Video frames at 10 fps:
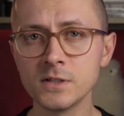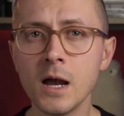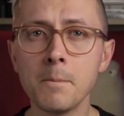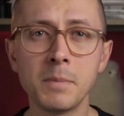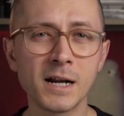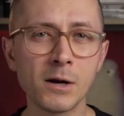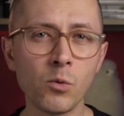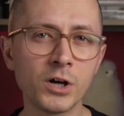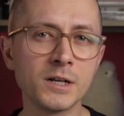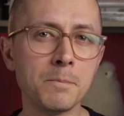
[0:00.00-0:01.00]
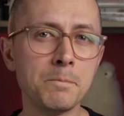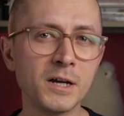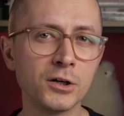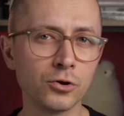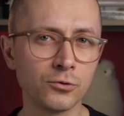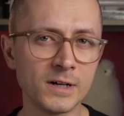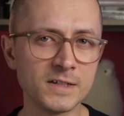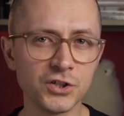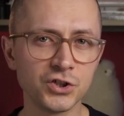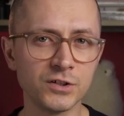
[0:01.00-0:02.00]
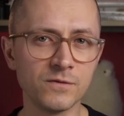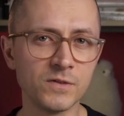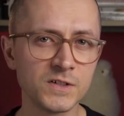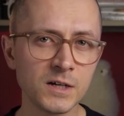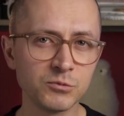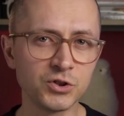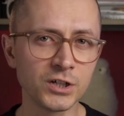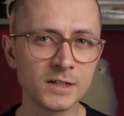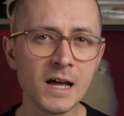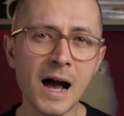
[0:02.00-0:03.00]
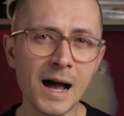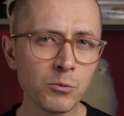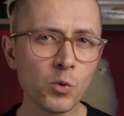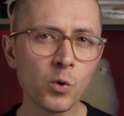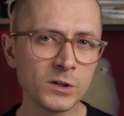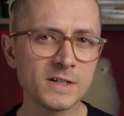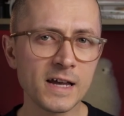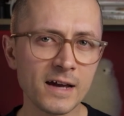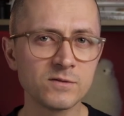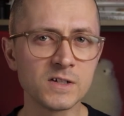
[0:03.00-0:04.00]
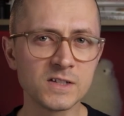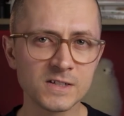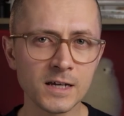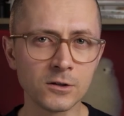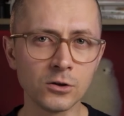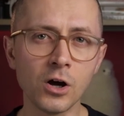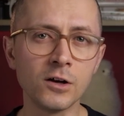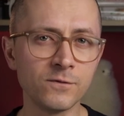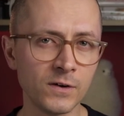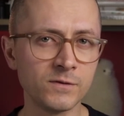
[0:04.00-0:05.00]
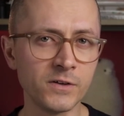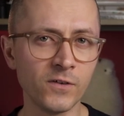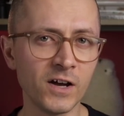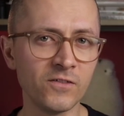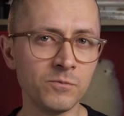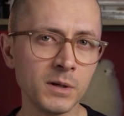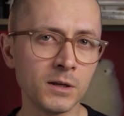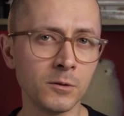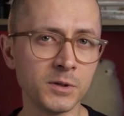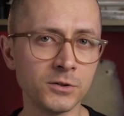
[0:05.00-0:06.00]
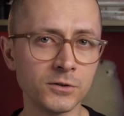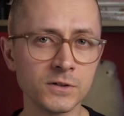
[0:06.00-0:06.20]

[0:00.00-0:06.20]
but I want a bigger rendition of the subject, I'm going to have to settle on 55 millimeters